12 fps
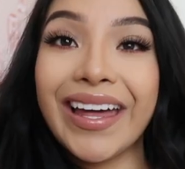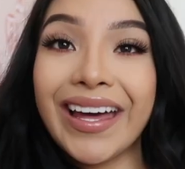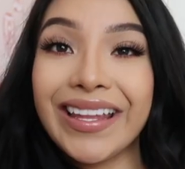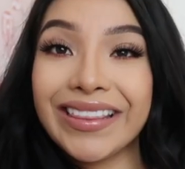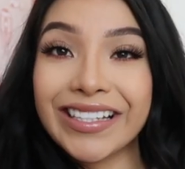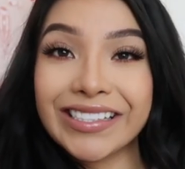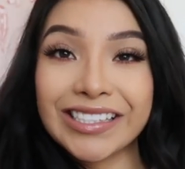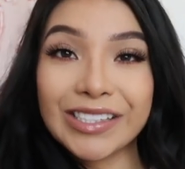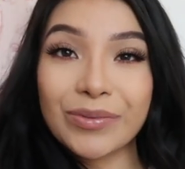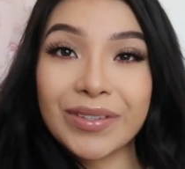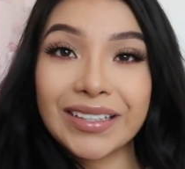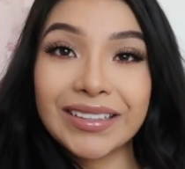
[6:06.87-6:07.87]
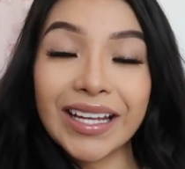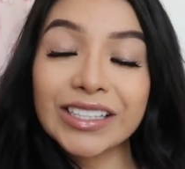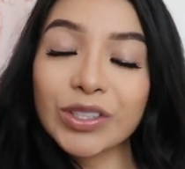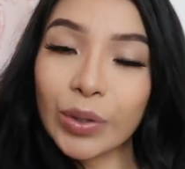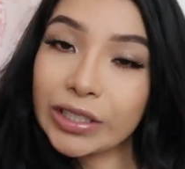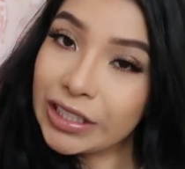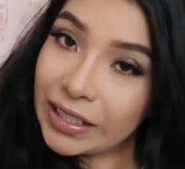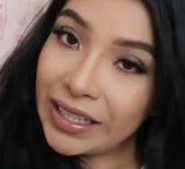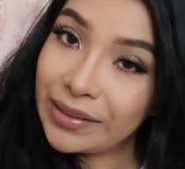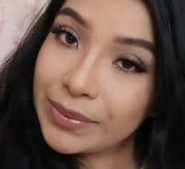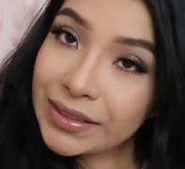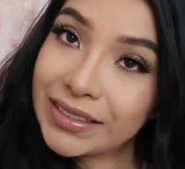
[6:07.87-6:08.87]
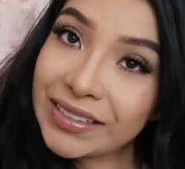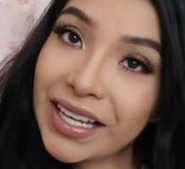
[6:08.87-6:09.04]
And this is when the next question comes.